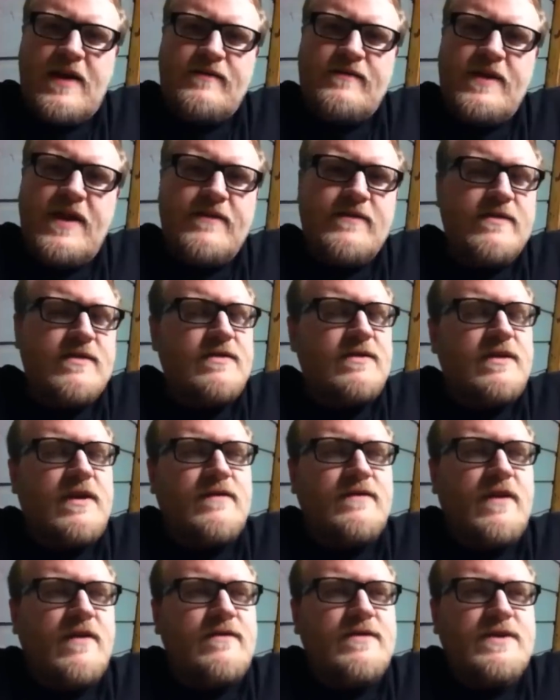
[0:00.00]
Have you
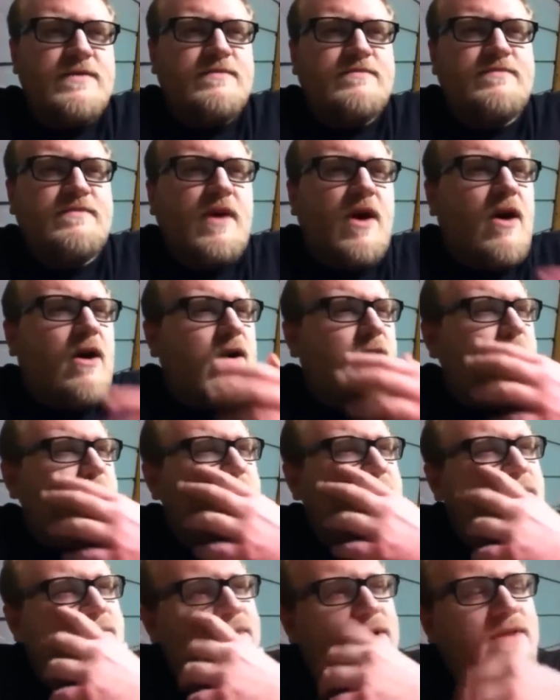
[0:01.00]
ever
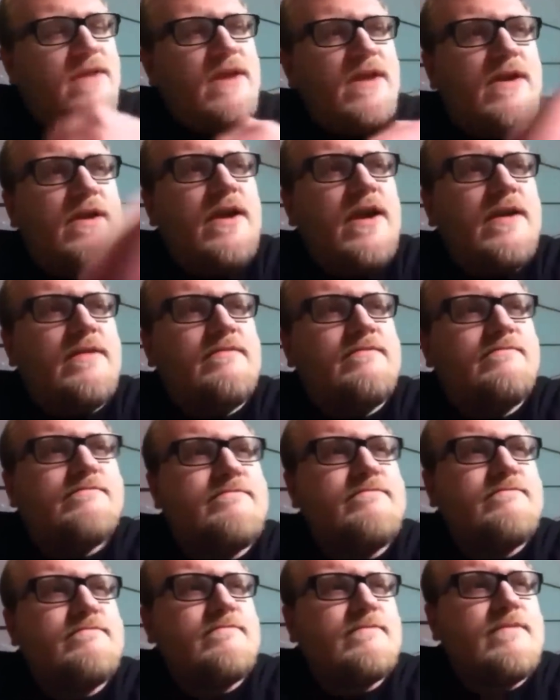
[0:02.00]
argued with someone on the
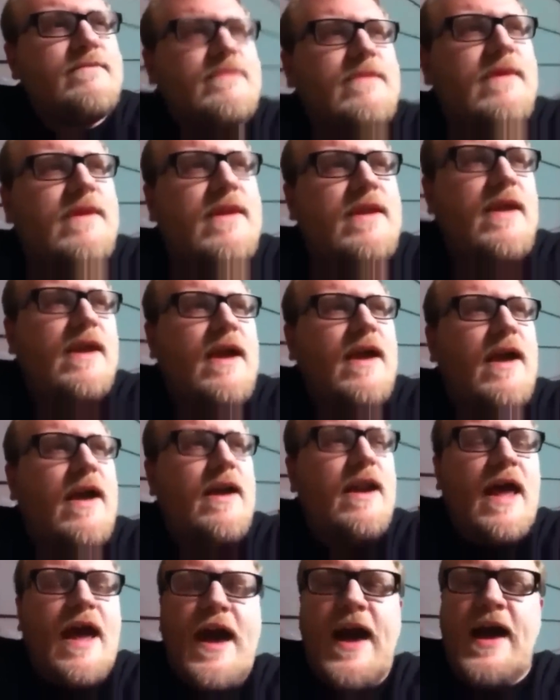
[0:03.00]
internet
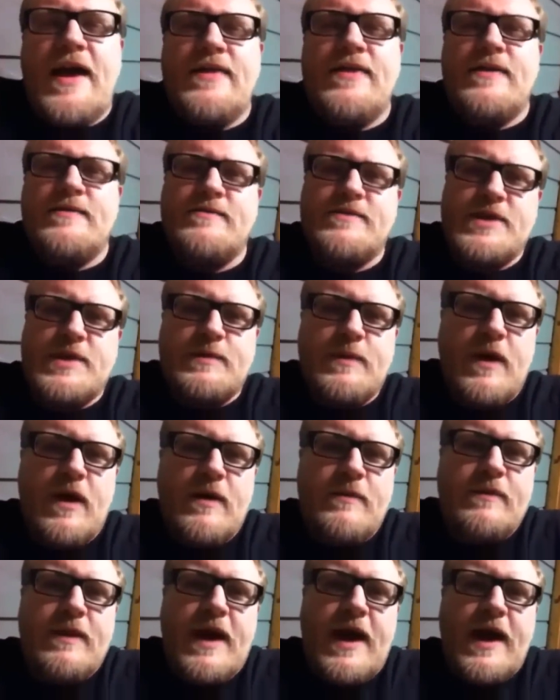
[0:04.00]
and had them
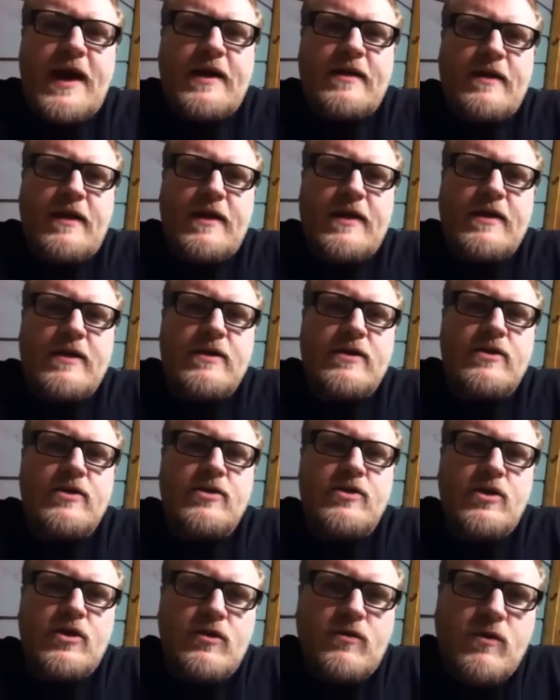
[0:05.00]
respond back like,
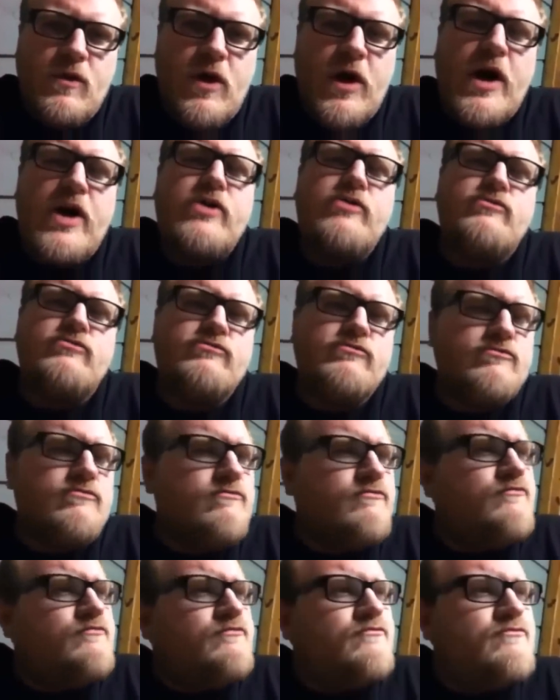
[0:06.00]
you know what?
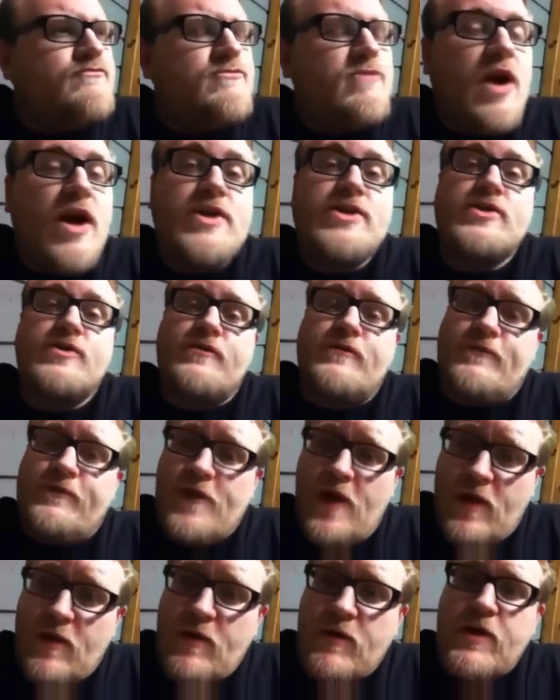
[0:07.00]
That's a
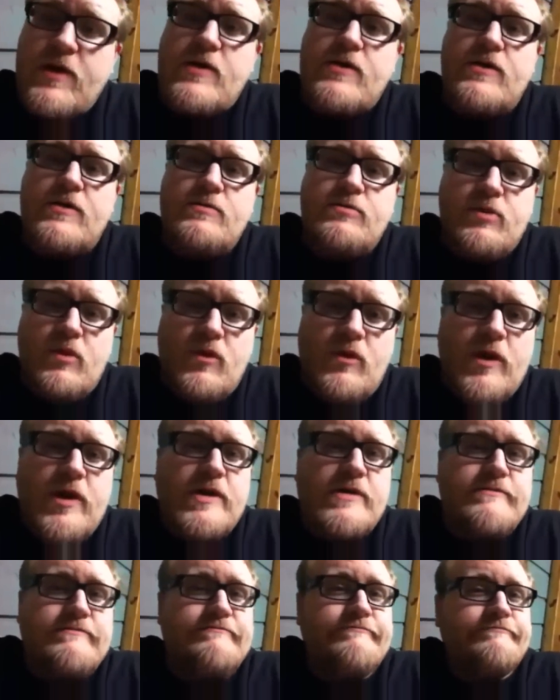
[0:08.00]
very good
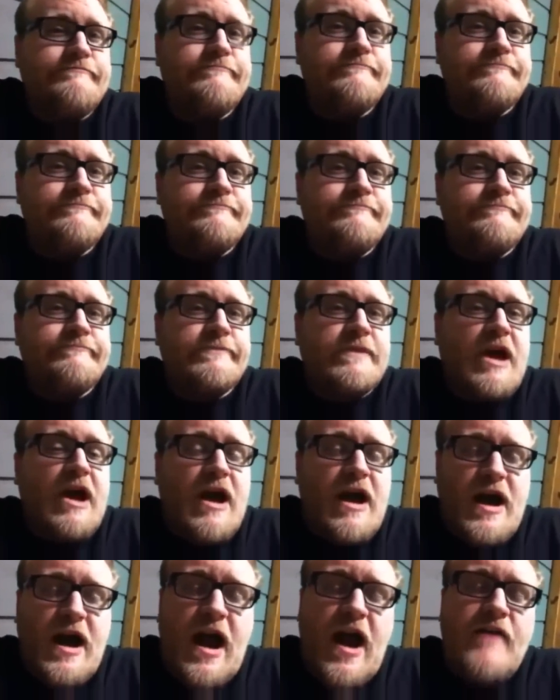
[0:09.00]
point.
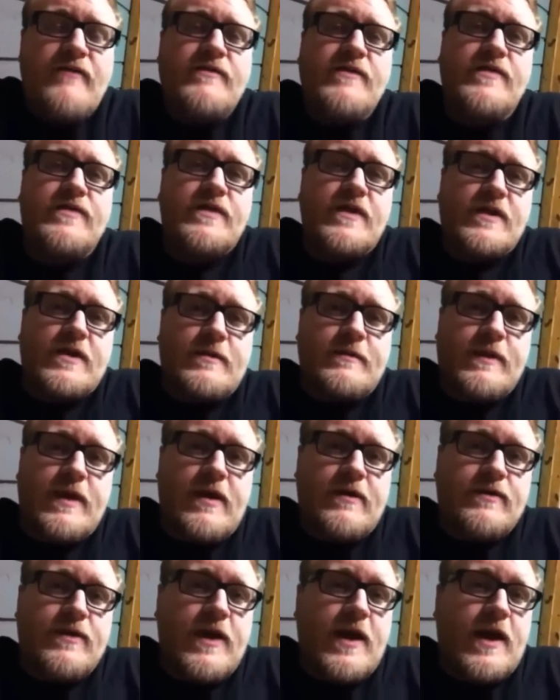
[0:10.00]
I have to think
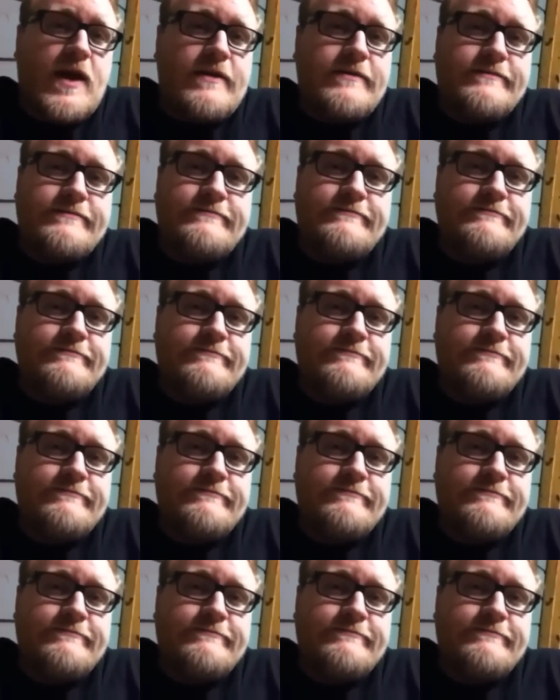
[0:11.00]
about that.